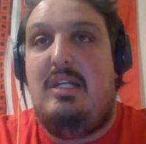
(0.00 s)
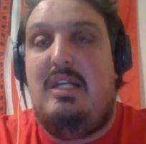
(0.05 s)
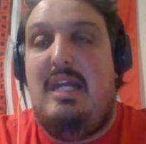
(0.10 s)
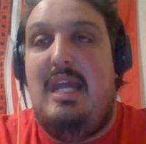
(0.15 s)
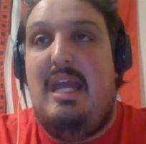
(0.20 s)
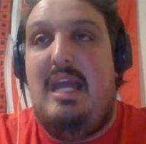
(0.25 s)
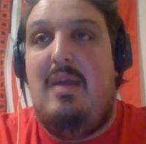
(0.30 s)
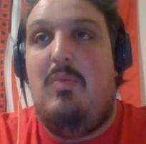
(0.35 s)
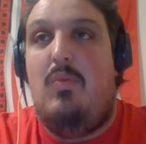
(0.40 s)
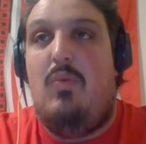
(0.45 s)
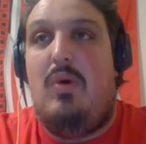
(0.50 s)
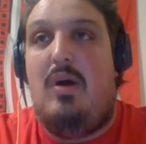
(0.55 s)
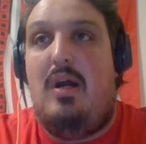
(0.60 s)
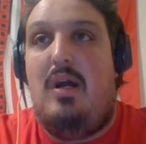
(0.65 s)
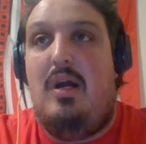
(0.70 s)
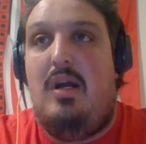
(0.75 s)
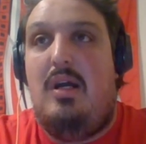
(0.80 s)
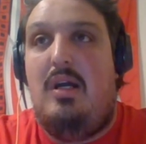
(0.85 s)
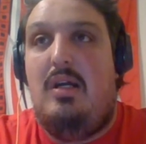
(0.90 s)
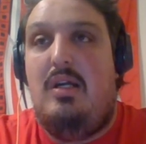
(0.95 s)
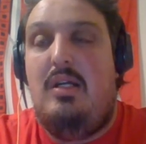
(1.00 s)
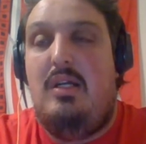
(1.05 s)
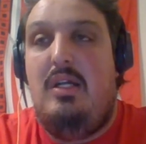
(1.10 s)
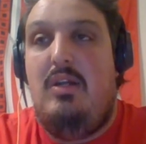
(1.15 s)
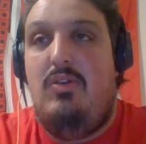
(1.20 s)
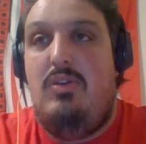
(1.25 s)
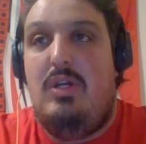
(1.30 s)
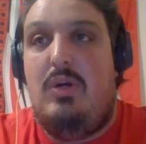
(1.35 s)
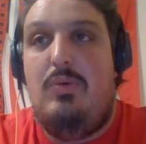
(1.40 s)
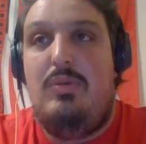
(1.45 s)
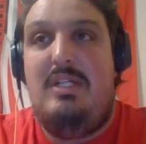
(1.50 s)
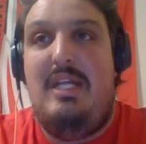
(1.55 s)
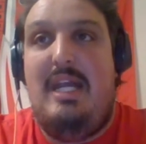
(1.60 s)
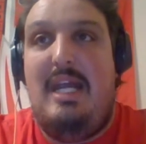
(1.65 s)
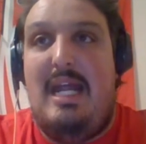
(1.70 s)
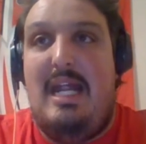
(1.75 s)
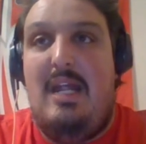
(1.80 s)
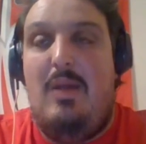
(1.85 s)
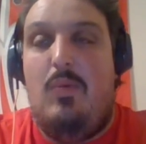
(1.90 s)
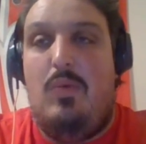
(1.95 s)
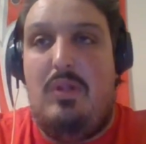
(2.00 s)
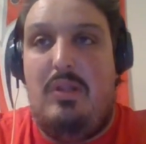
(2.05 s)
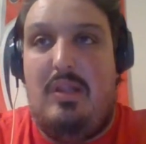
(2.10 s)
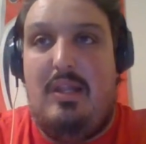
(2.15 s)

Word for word: game where you don't take anyone